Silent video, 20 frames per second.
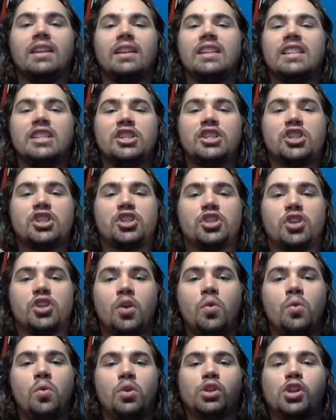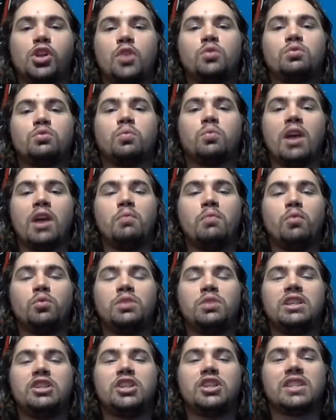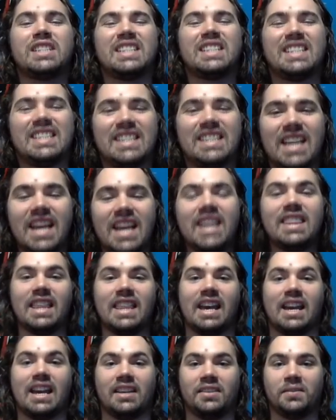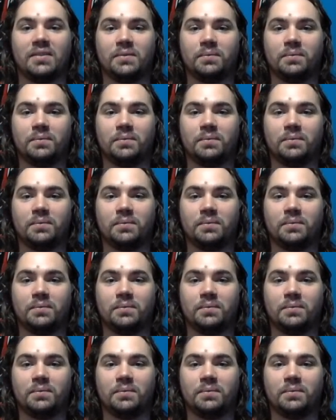He's so close. Why won't he just say that?